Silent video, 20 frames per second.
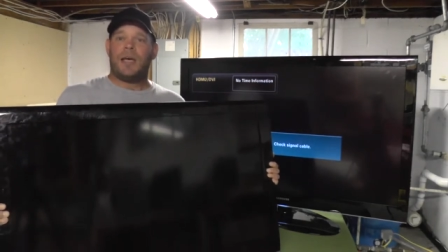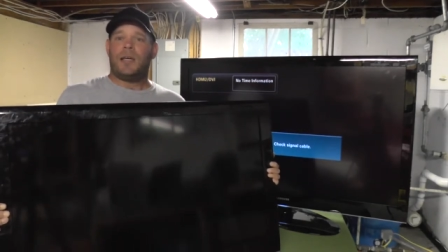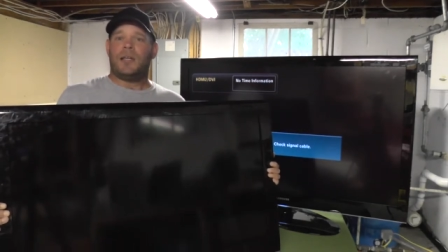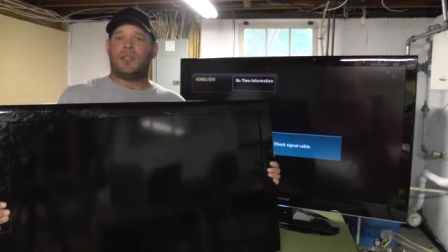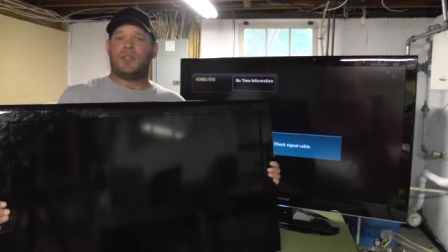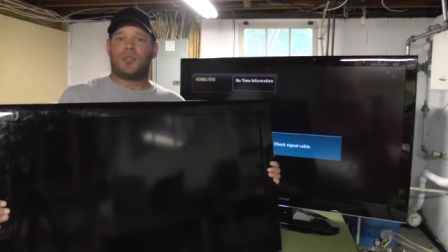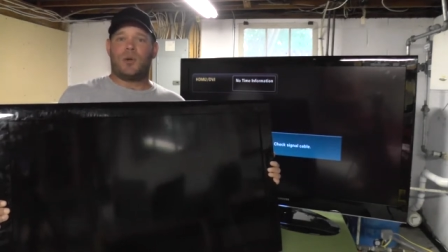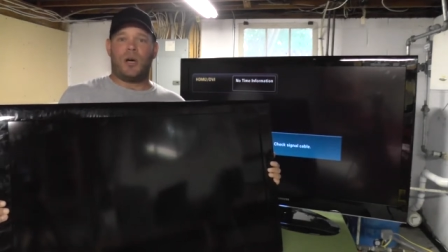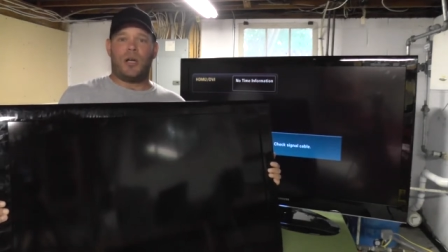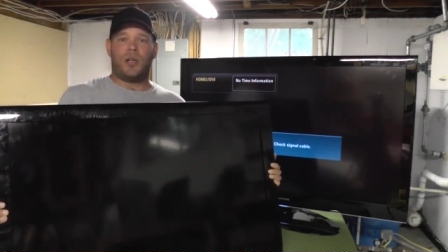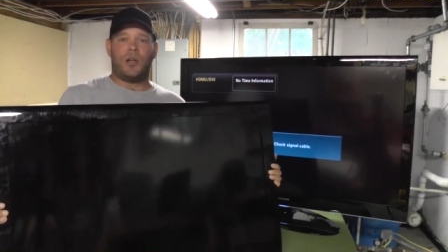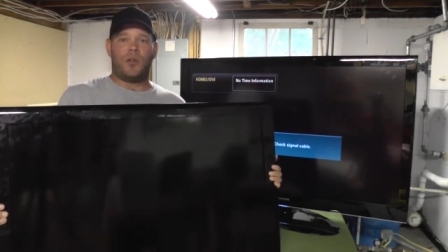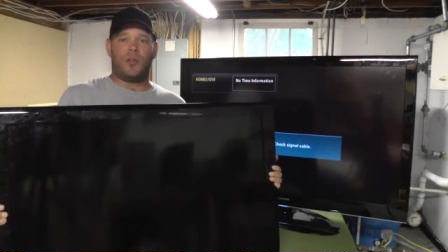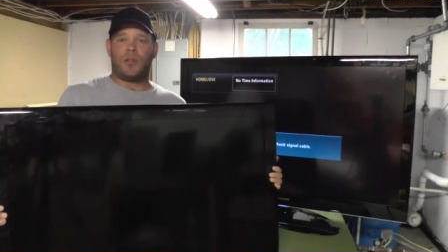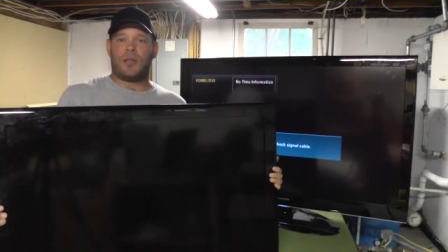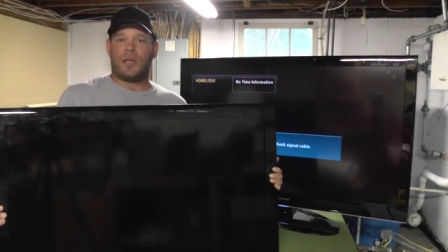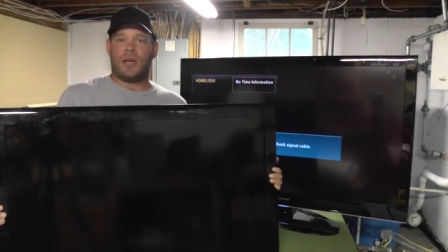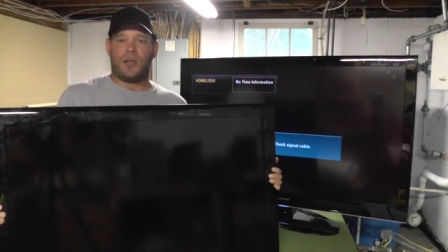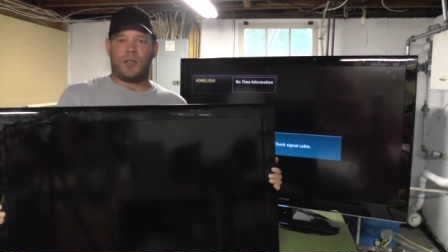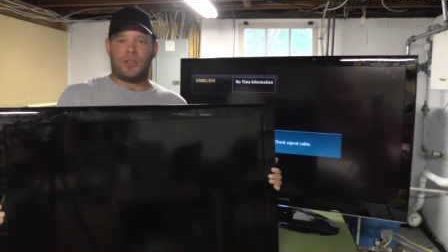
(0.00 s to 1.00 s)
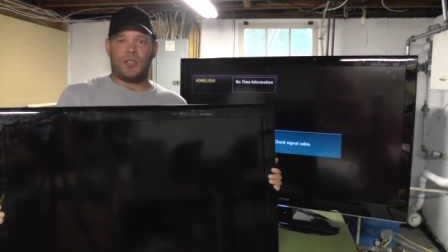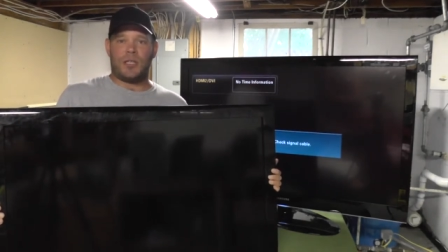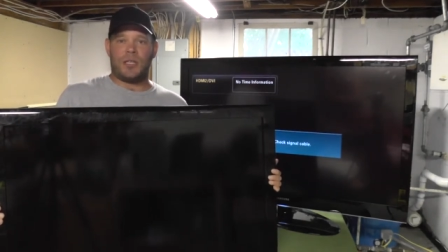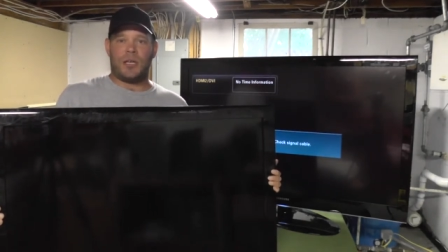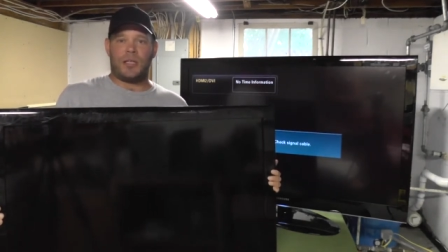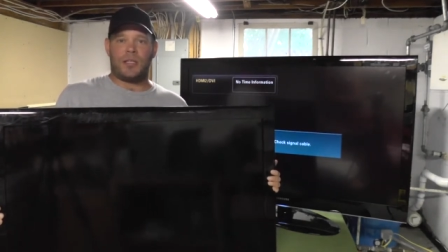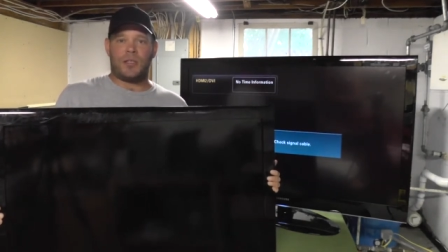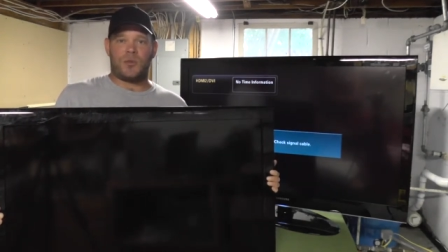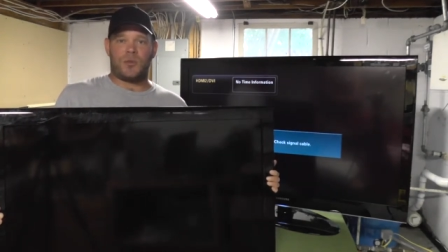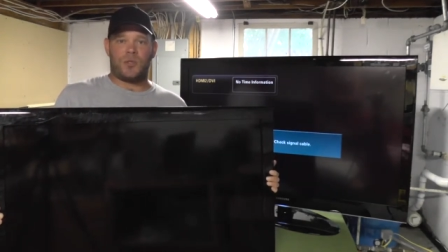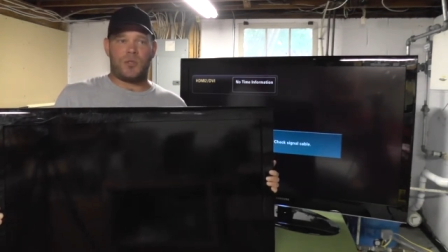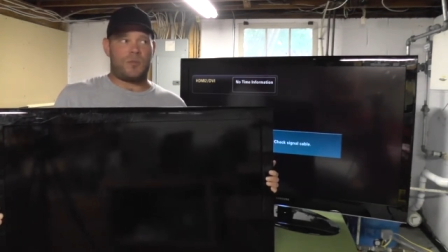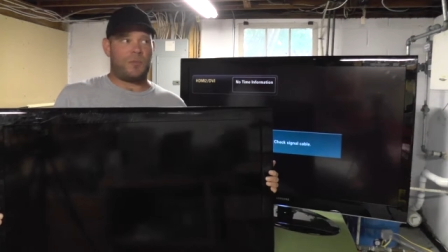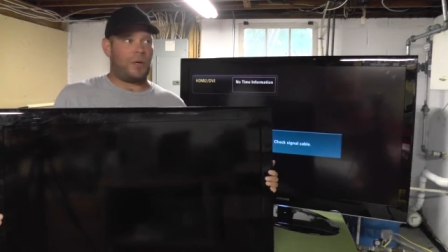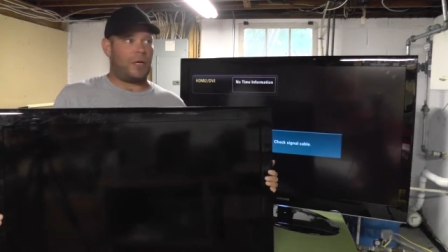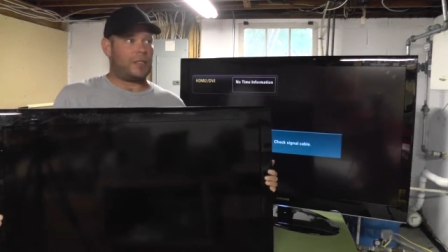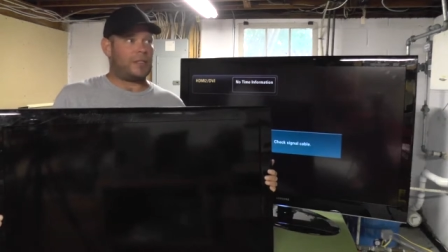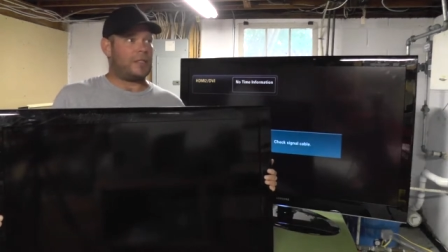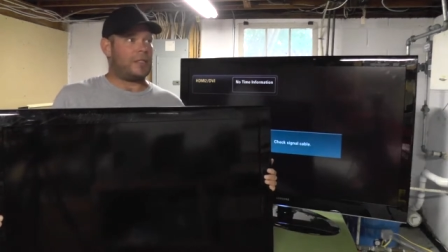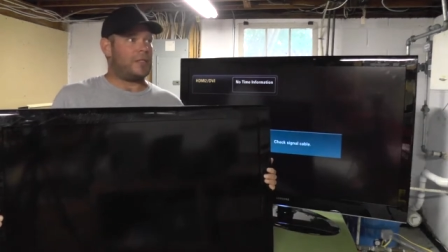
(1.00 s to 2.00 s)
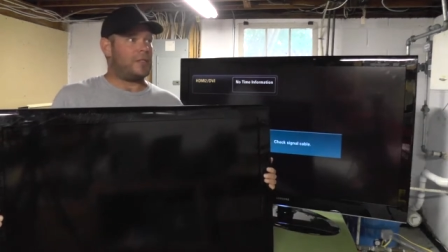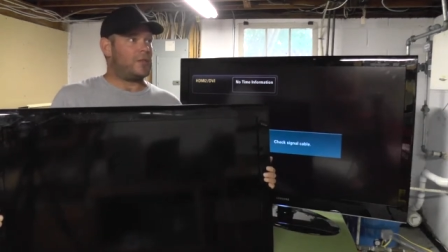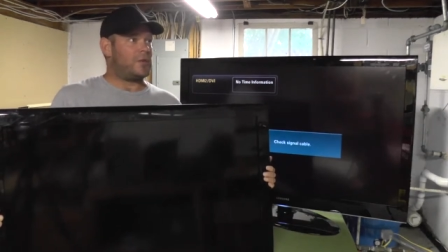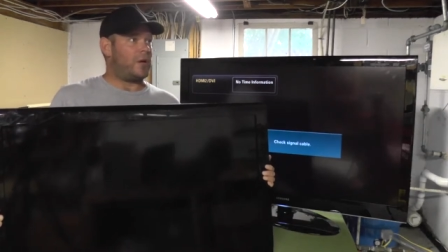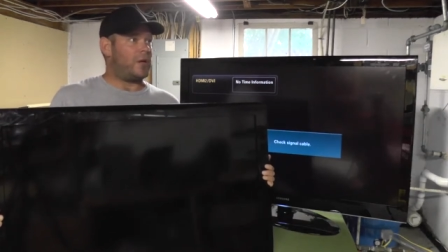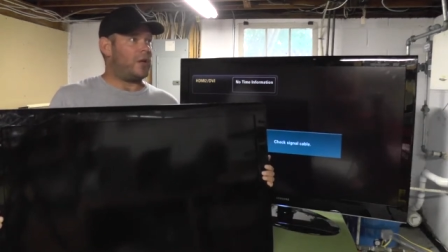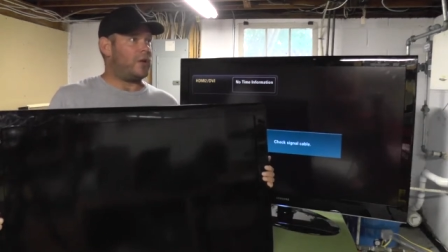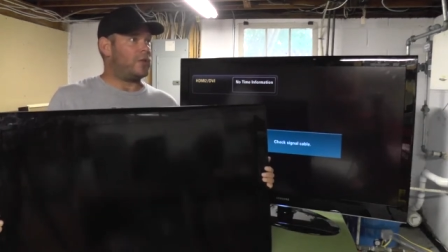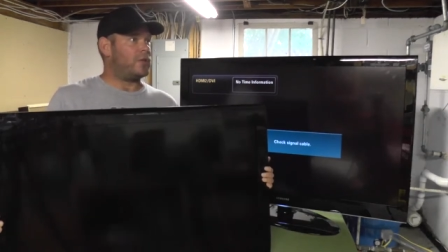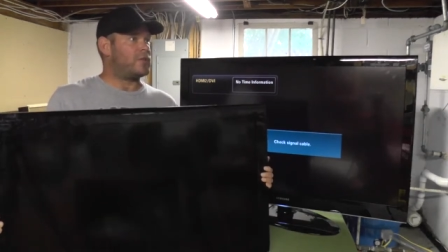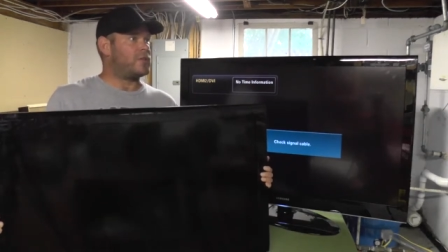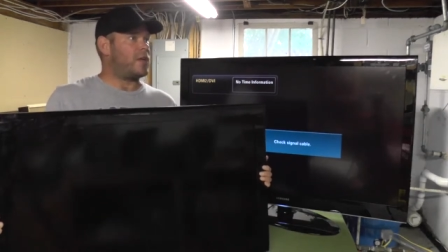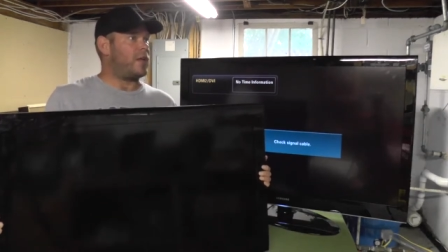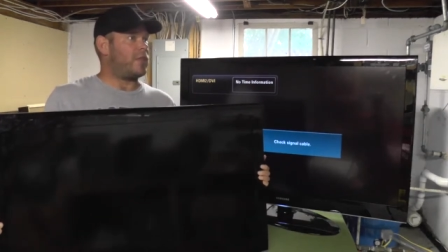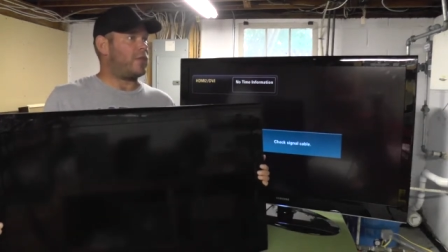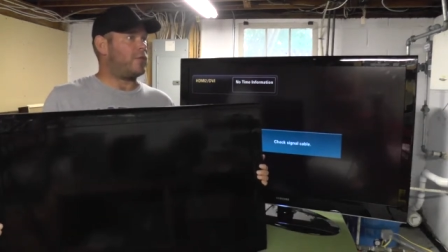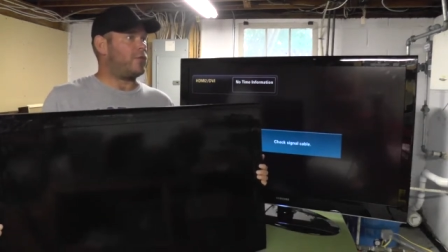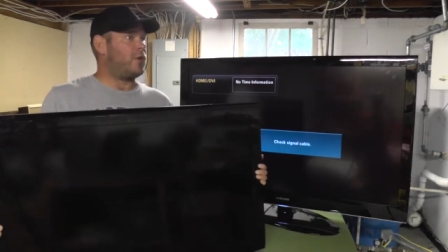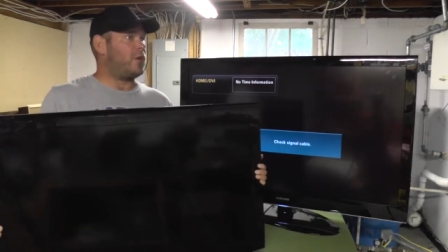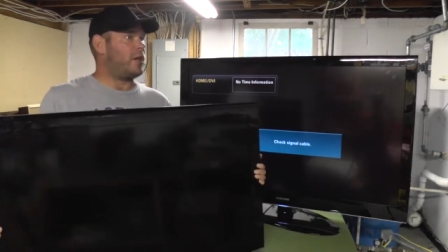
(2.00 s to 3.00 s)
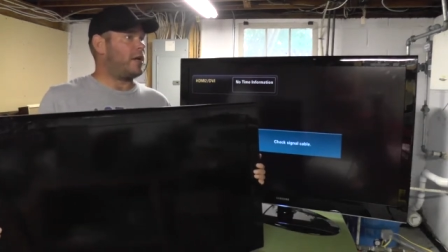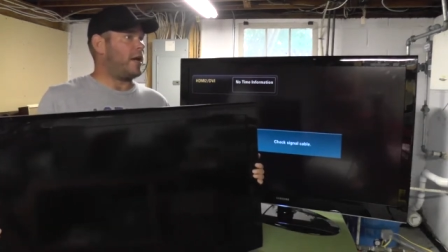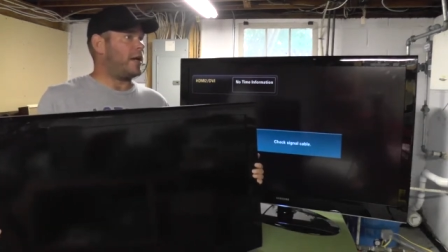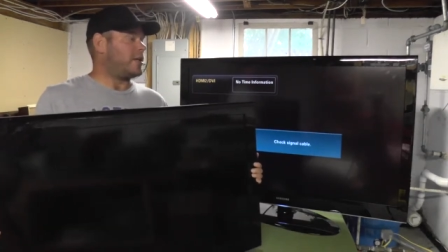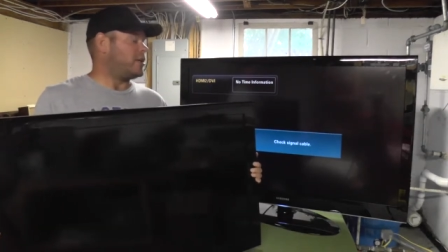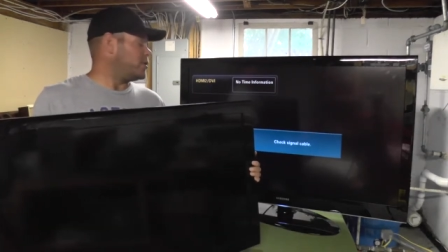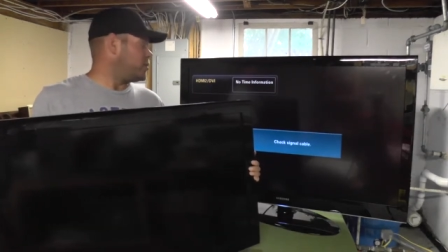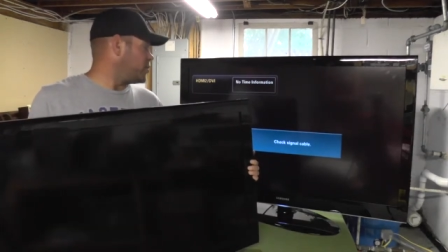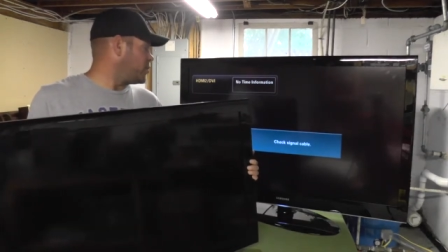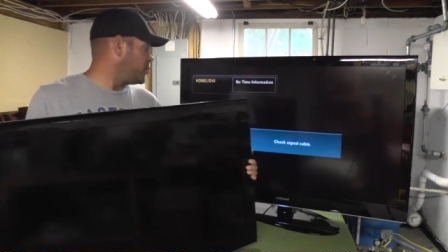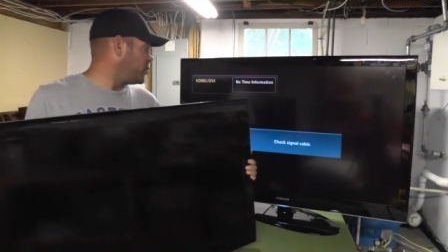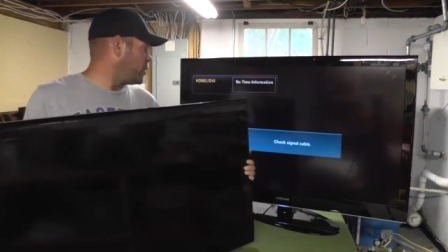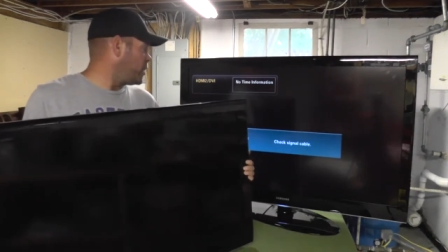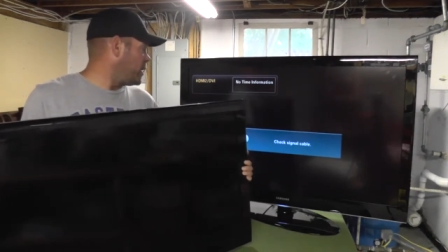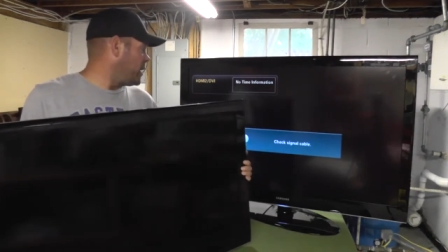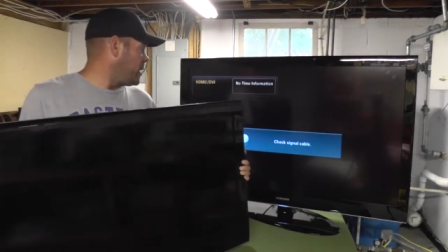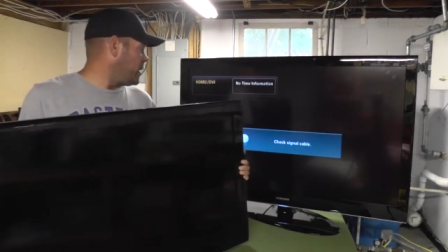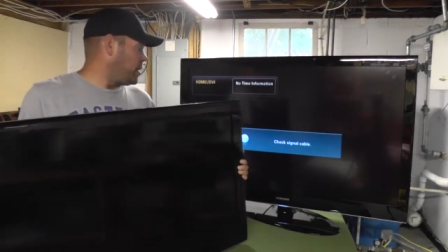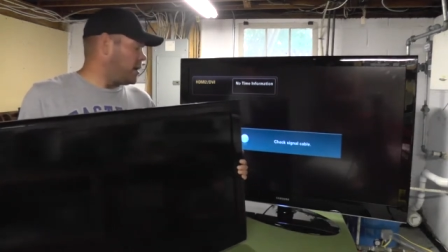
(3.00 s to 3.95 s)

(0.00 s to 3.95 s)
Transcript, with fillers: And so I know that the L C D on this one is busted, so I know there's nothing really I can do.